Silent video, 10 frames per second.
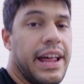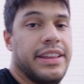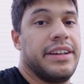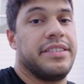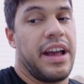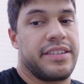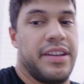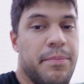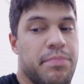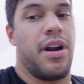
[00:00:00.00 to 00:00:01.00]
had the exact
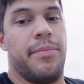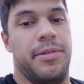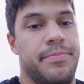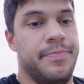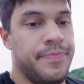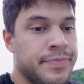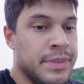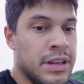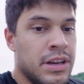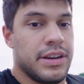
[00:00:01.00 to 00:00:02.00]
same problem.
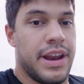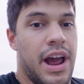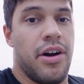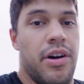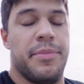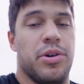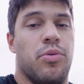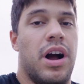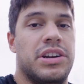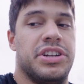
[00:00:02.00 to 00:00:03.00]
Now I'm gonna
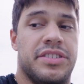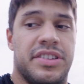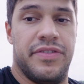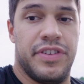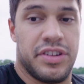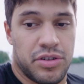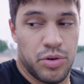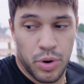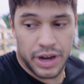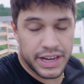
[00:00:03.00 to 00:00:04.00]
watch it and see if it's a
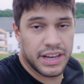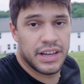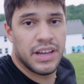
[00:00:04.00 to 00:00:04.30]
quick